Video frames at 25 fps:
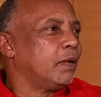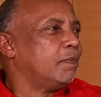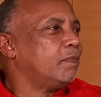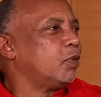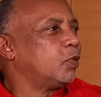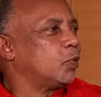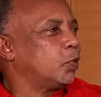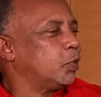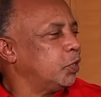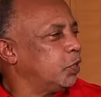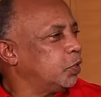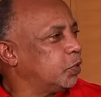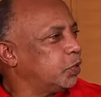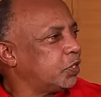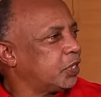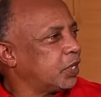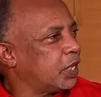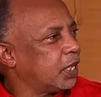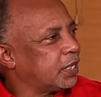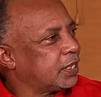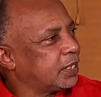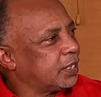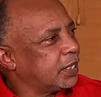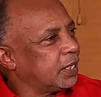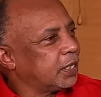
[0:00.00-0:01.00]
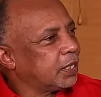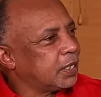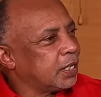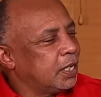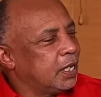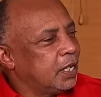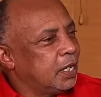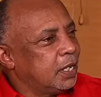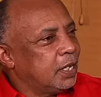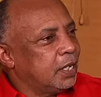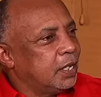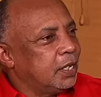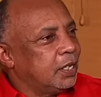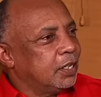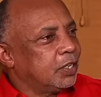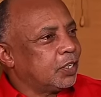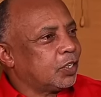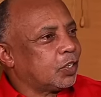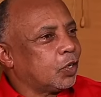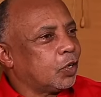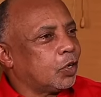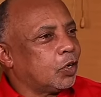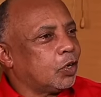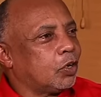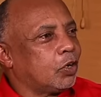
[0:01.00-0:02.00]
them two youth, I said.
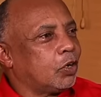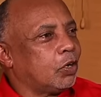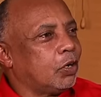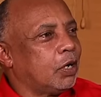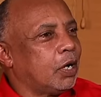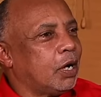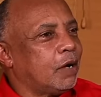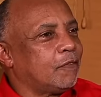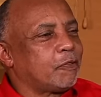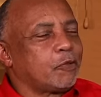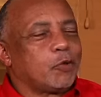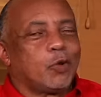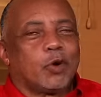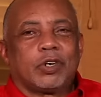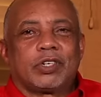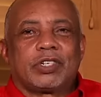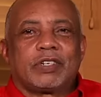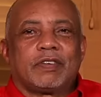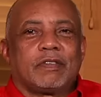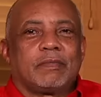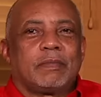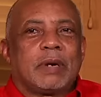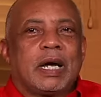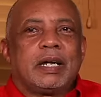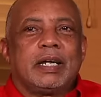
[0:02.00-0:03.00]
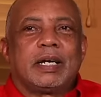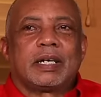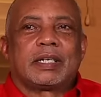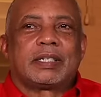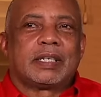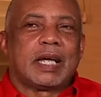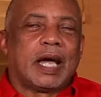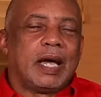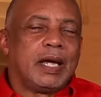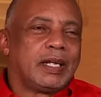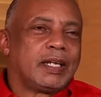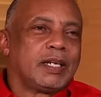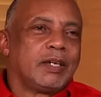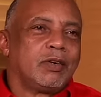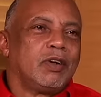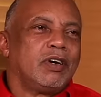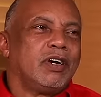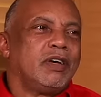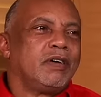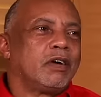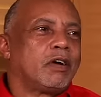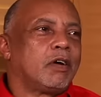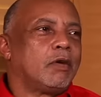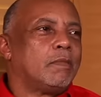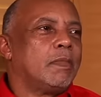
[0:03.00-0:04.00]
So, of course, everybody excited when
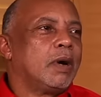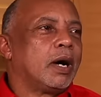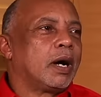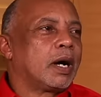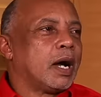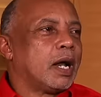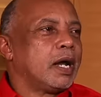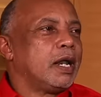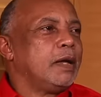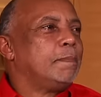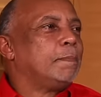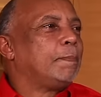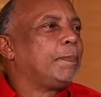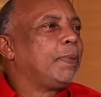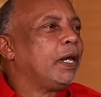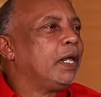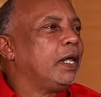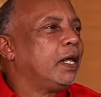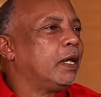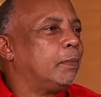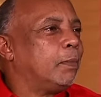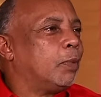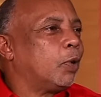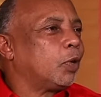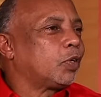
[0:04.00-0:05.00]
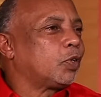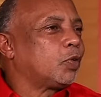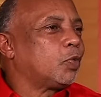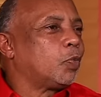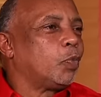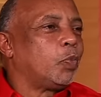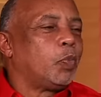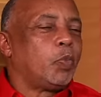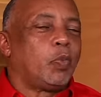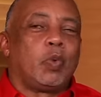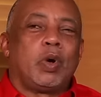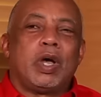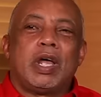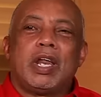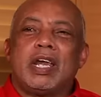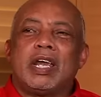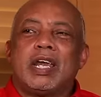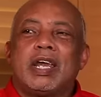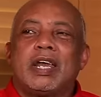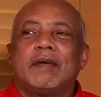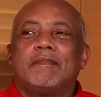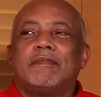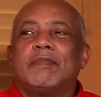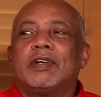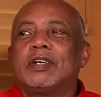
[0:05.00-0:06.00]
they come back and they play. But
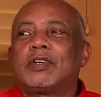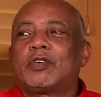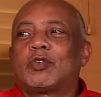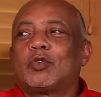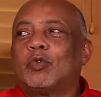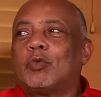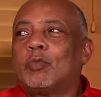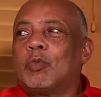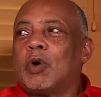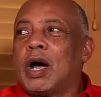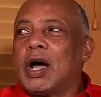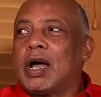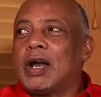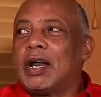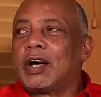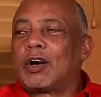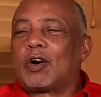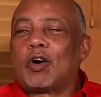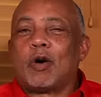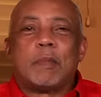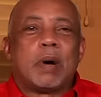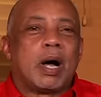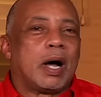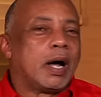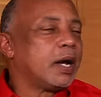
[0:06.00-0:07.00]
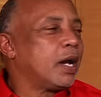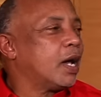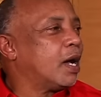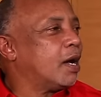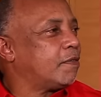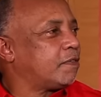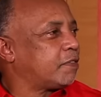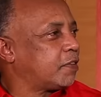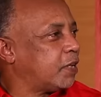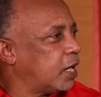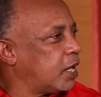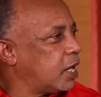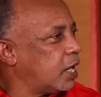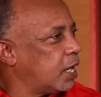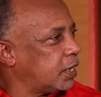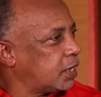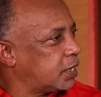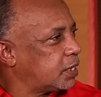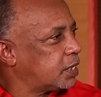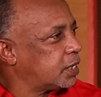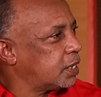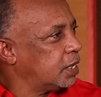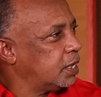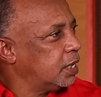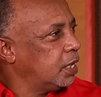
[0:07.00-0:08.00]
when them the two boys they come on after
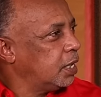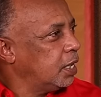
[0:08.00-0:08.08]
that,